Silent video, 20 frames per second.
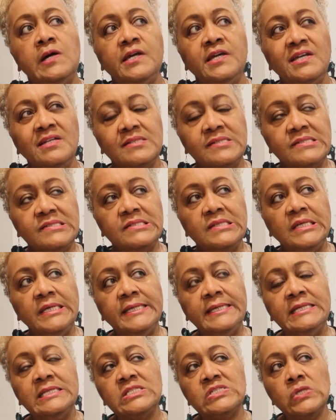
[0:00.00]

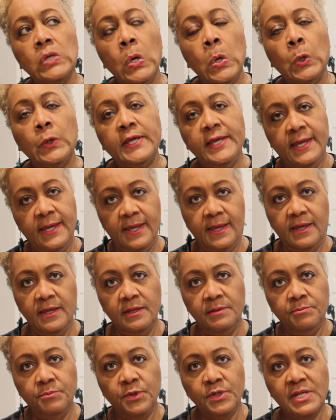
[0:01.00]
is okay,
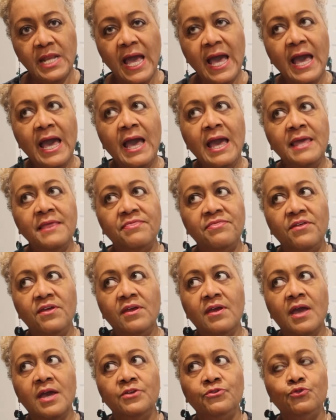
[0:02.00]
but I
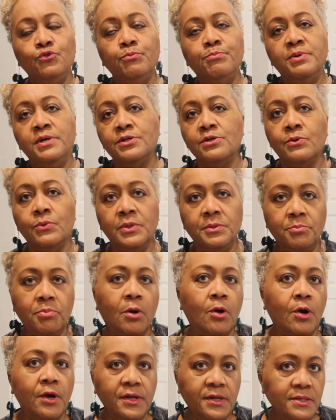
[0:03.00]
think I do better in
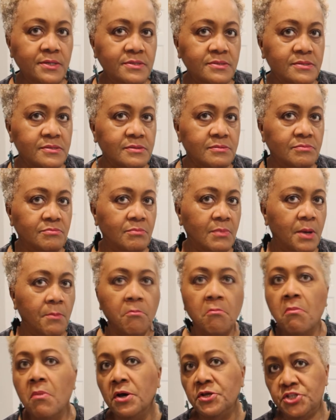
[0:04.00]
parties,
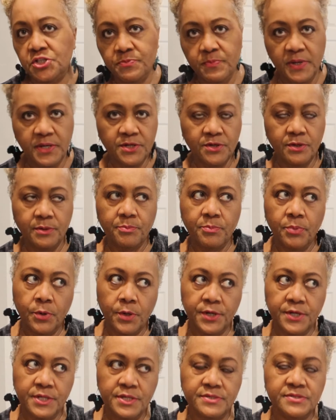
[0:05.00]
much better in
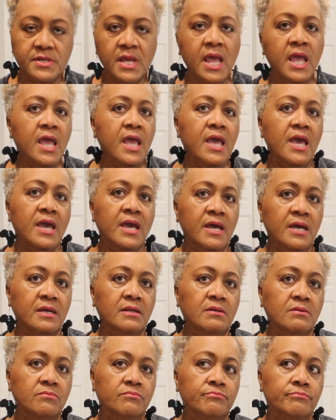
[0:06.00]
parties.
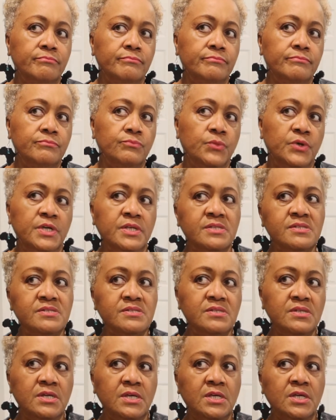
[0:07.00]
And
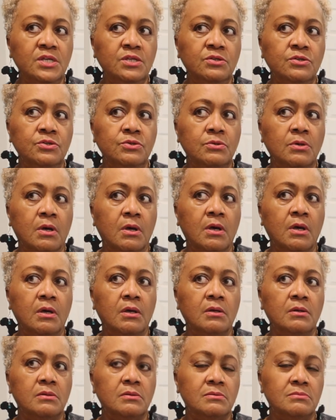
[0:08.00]
Etsy,
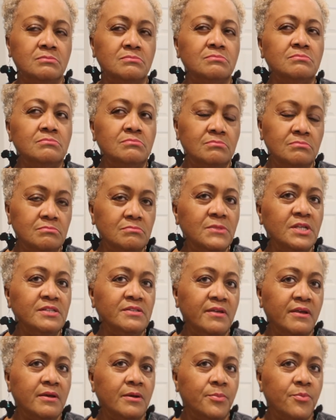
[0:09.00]
they
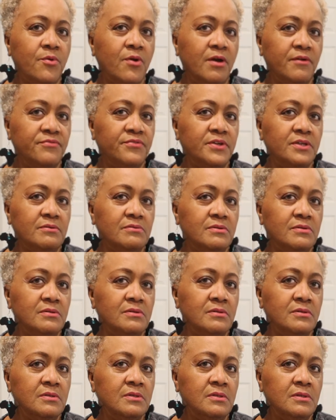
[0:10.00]
take a profit.
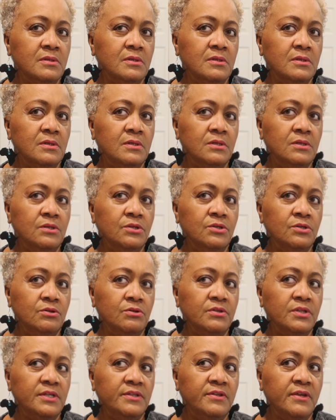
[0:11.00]

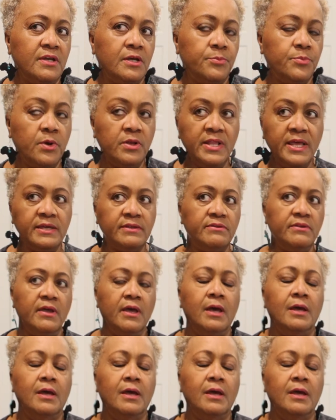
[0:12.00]
They take a profit. Like